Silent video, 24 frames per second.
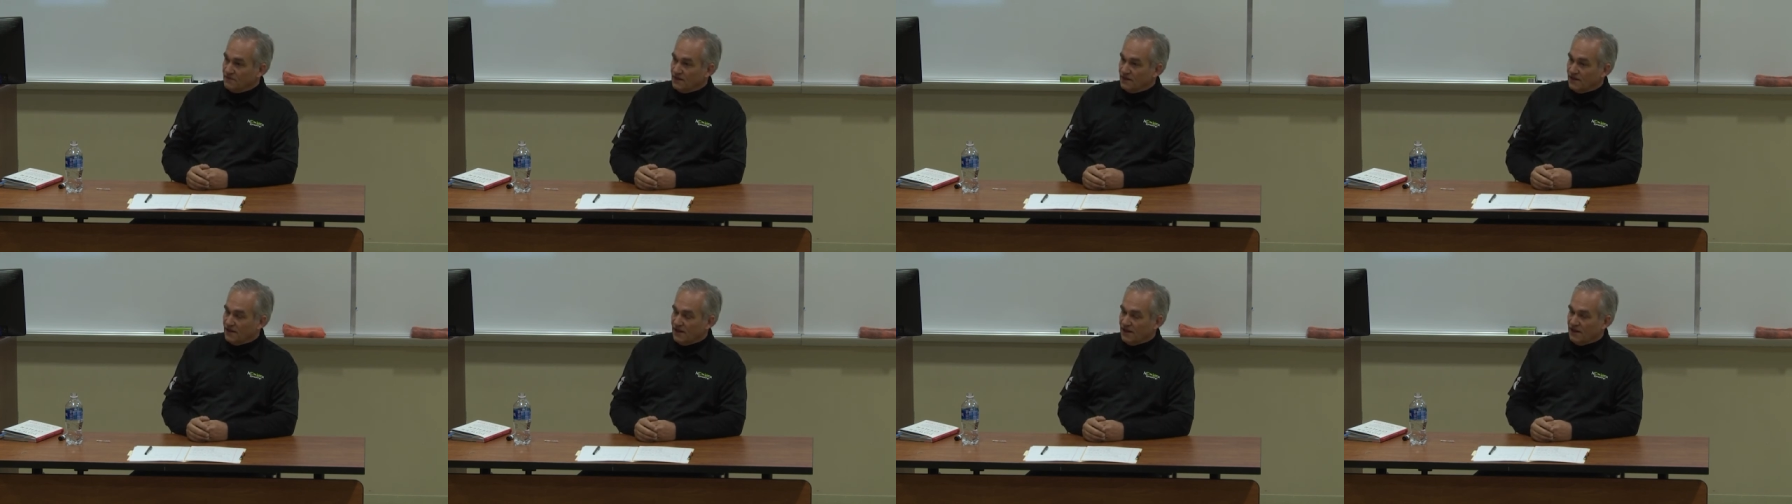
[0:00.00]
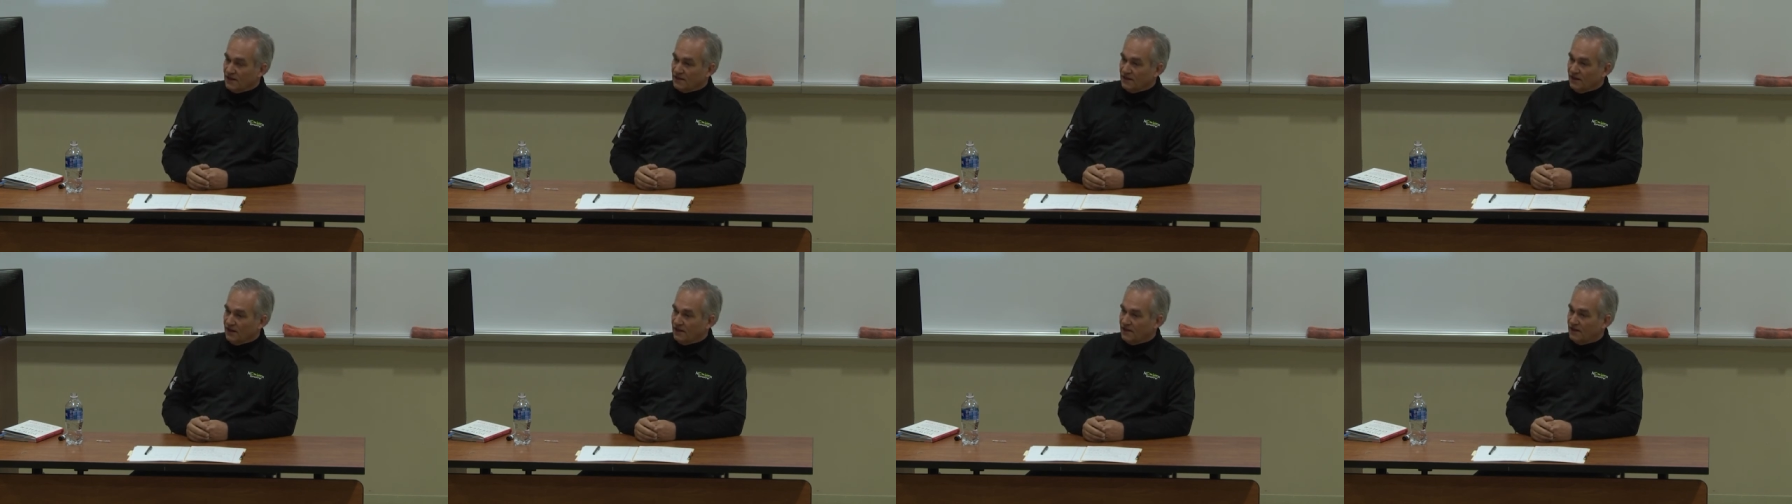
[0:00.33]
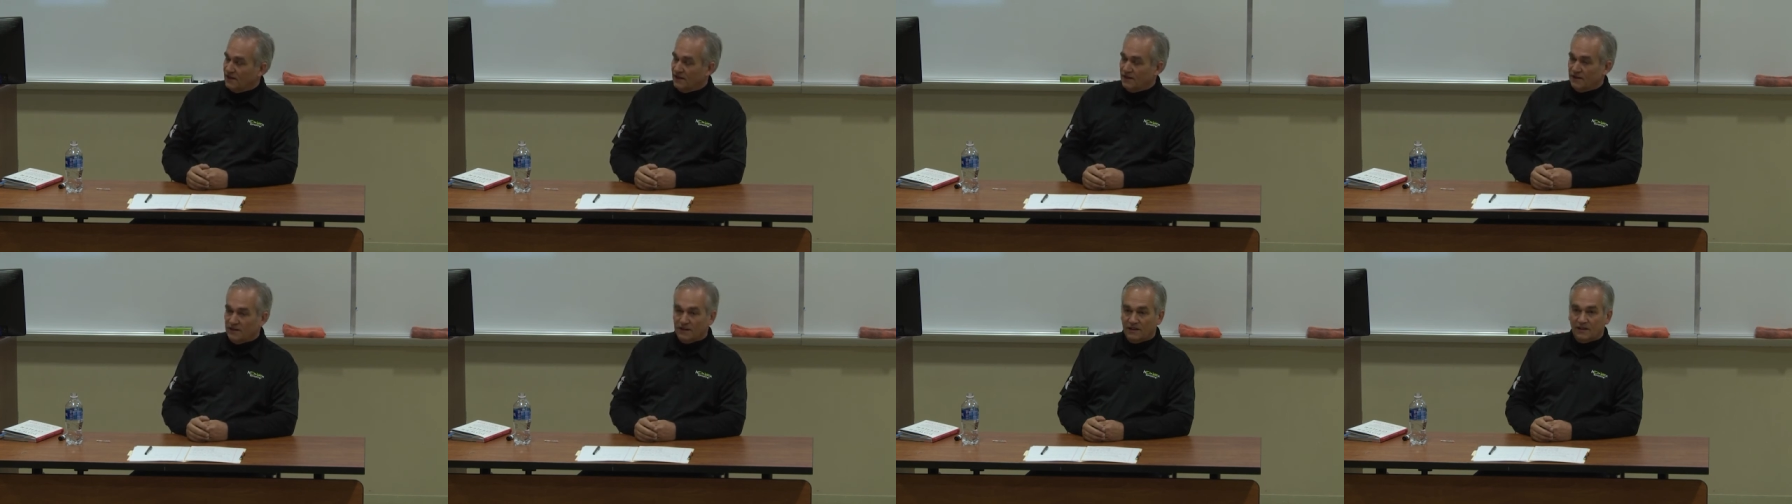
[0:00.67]
and I,
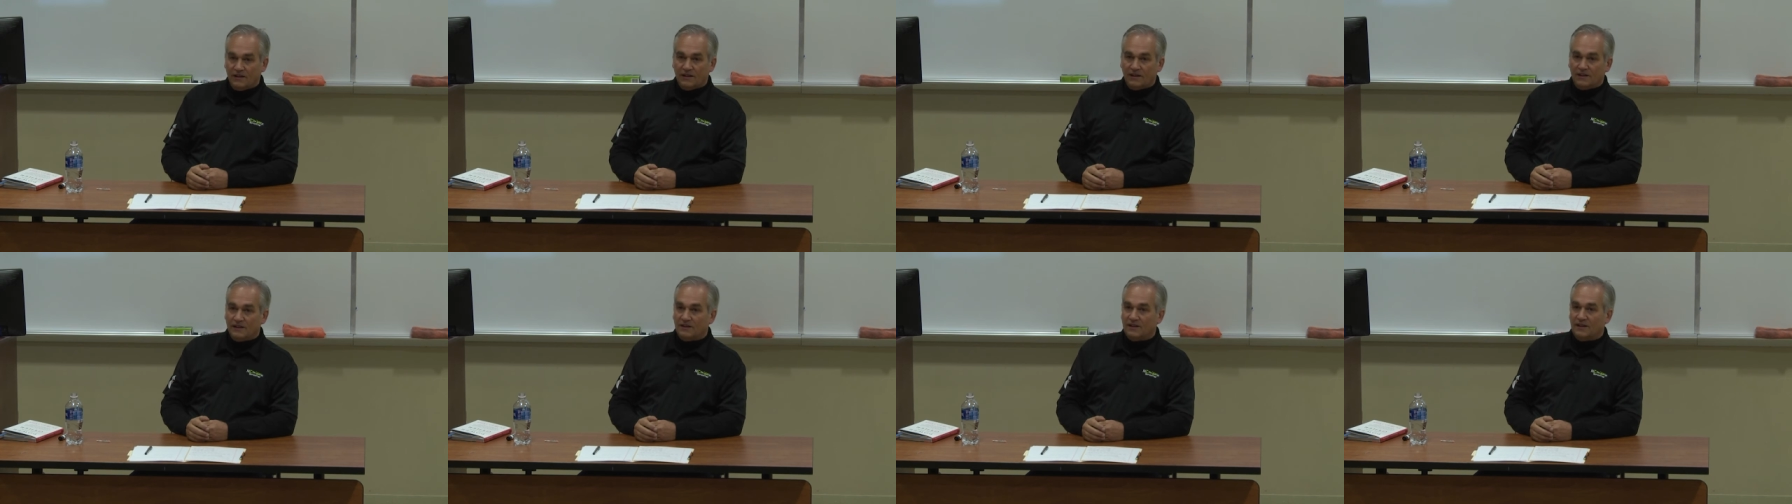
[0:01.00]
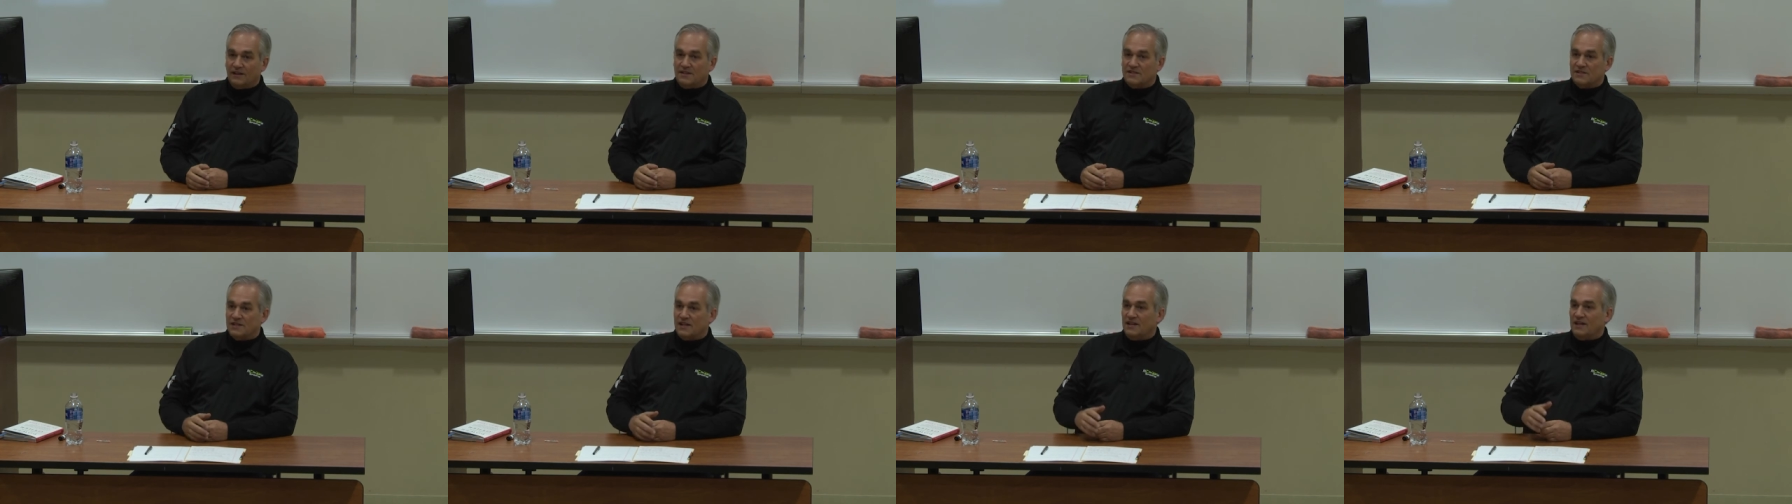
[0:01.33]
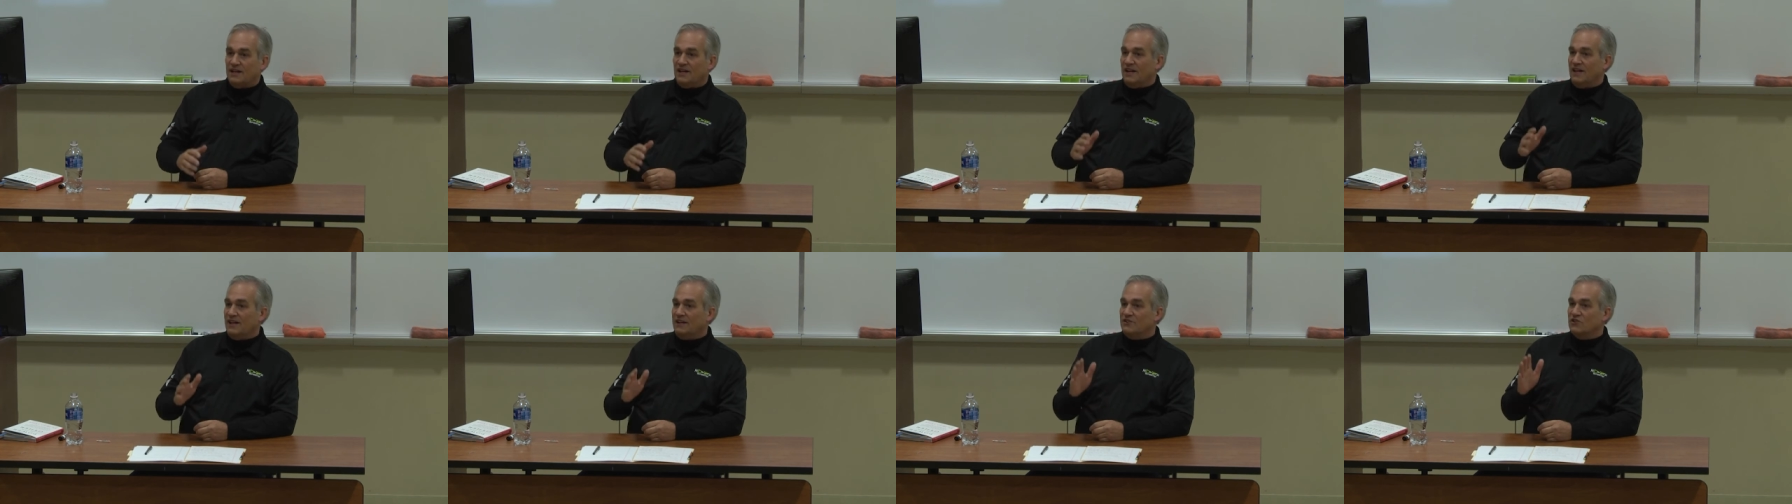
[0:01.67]
guys, I,
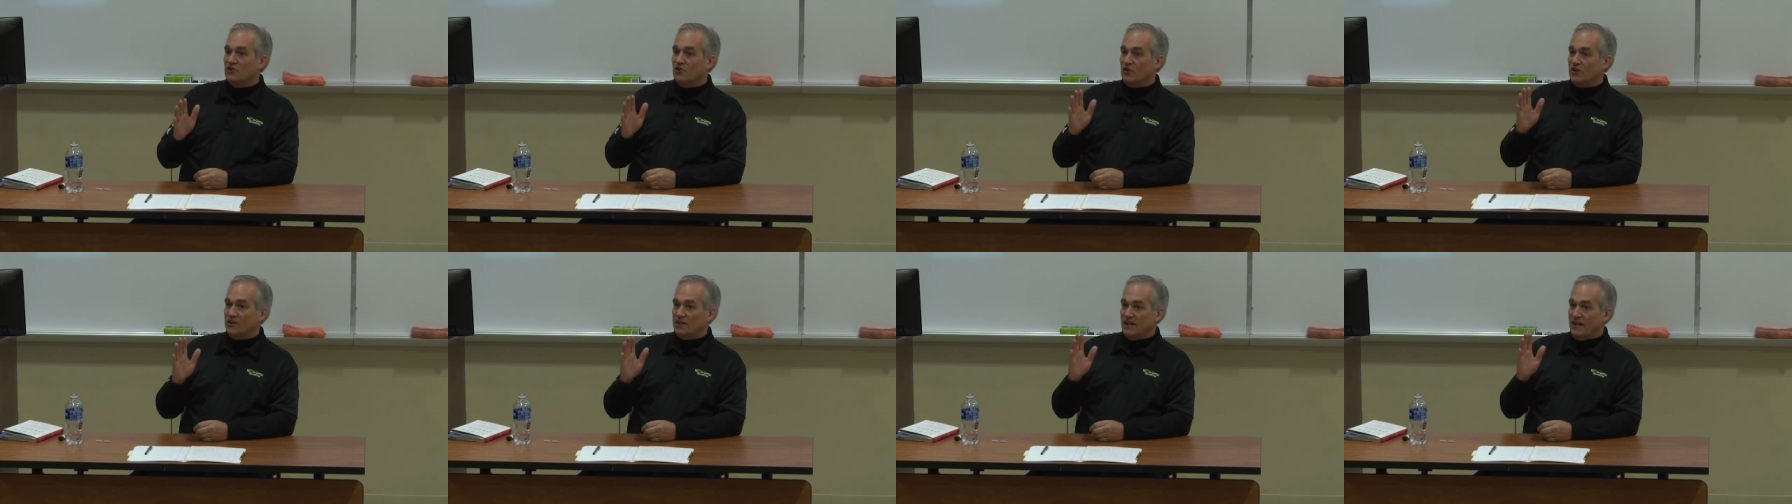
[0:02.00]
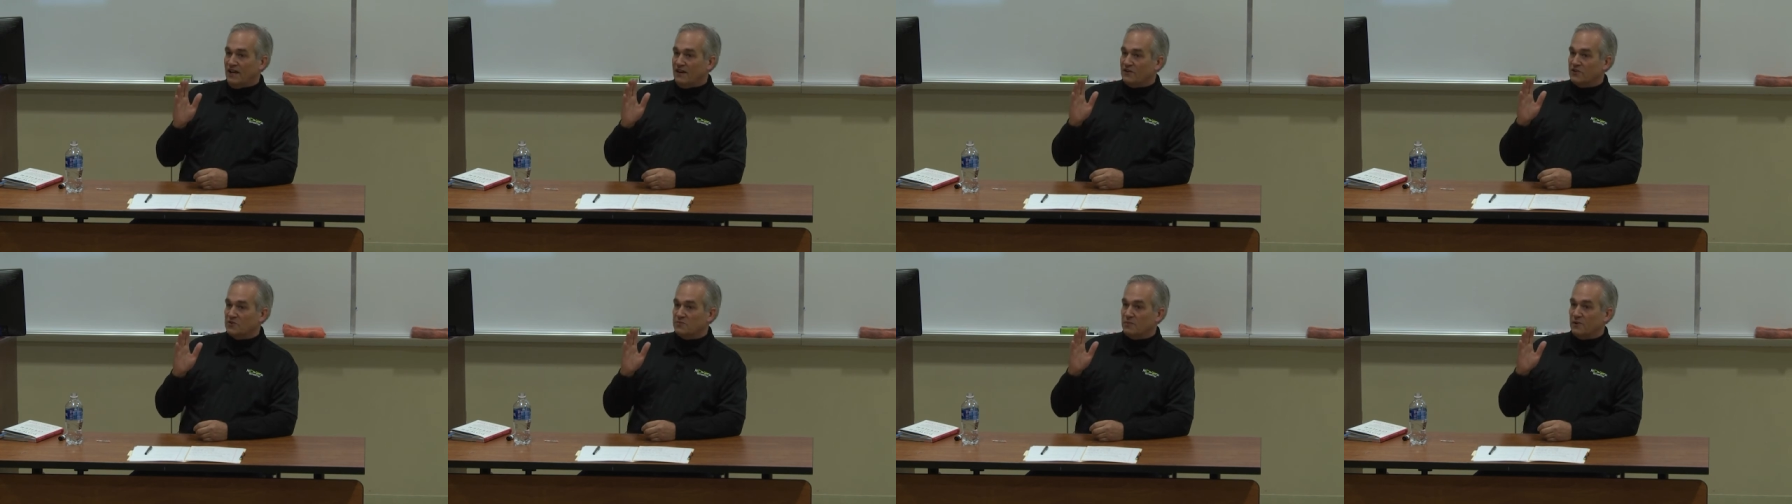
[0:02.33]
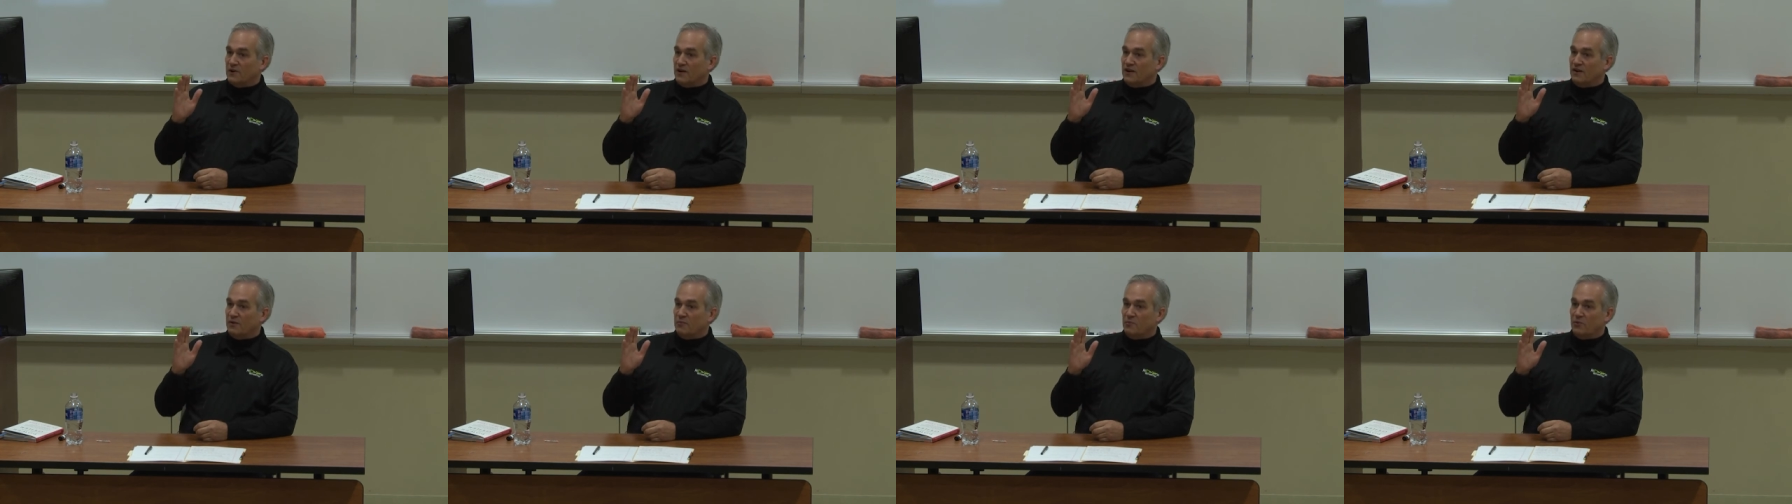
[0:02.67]
I had gone to
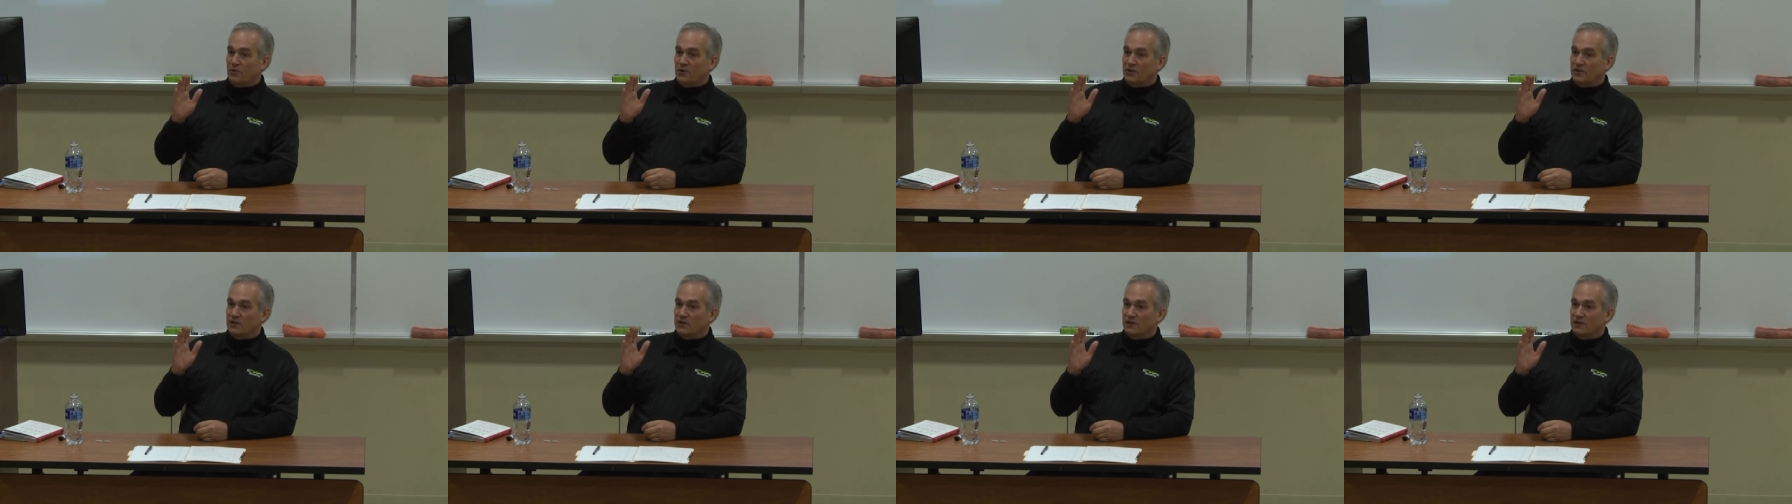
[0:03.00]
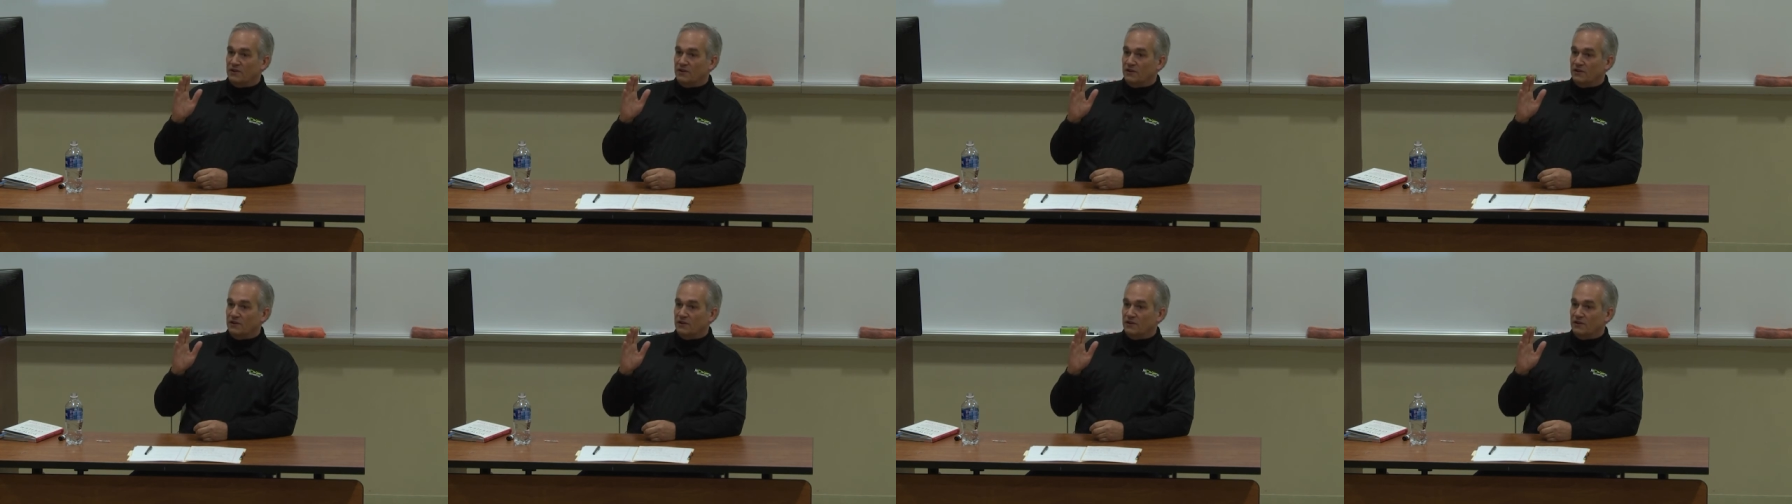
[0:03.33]
Harrisburg Airport,